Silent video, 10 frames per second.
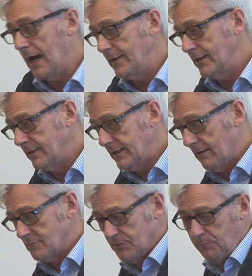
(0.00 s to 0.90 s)
and in
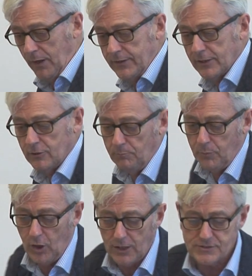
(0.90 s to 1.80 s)
terms of political
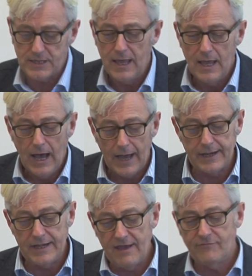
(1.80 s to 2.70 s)
policy, are
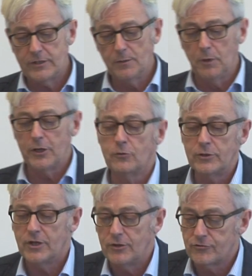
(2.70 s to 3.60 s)
inevitably
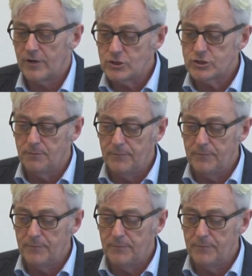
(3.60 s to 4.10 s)
going to entrench the